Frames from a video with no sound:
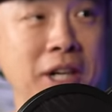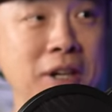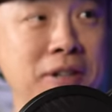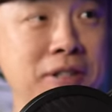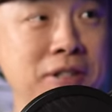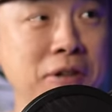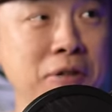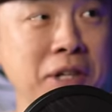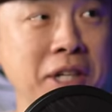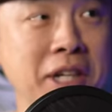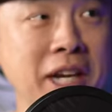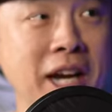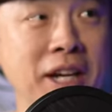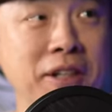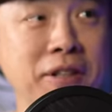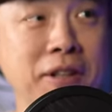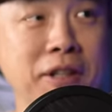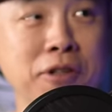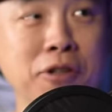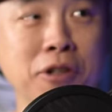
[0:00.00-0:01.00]
Arizona guy
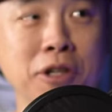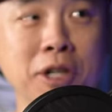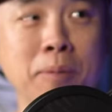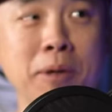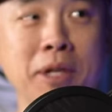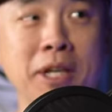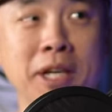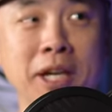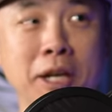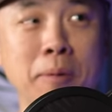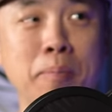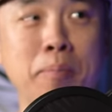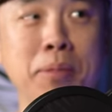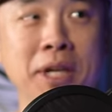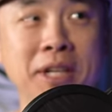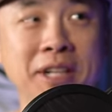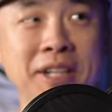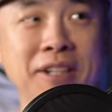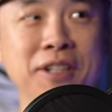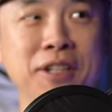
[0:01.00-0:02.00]
to the tournament. He had a
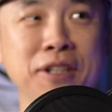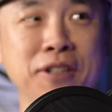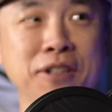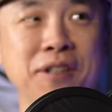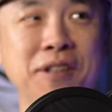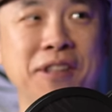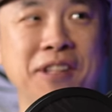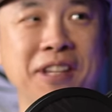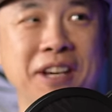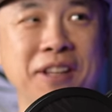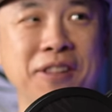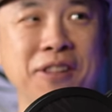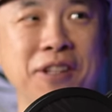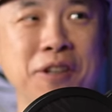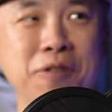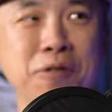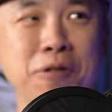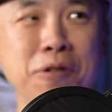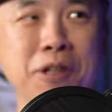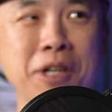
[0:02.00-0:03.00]
big contingency out
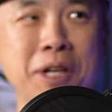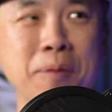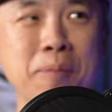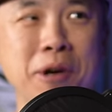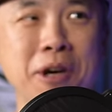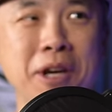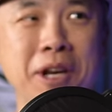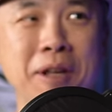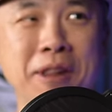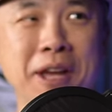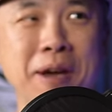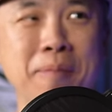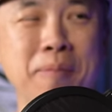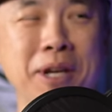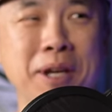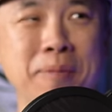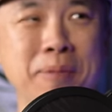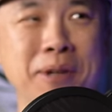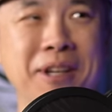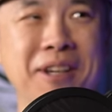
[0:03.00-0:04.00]
there rooting him on, and that
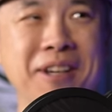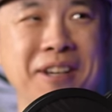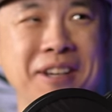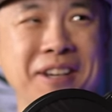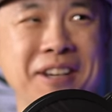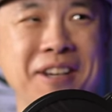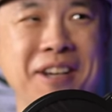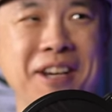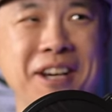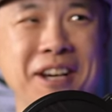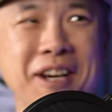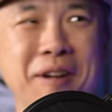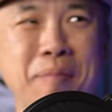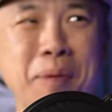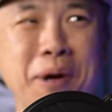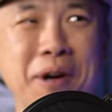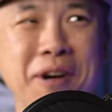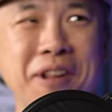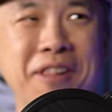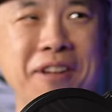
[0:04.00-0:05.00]
may be uh,
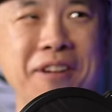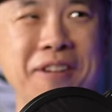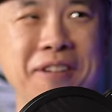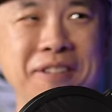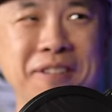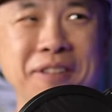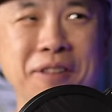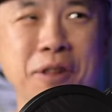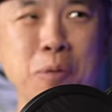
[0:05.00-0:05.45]
part of the,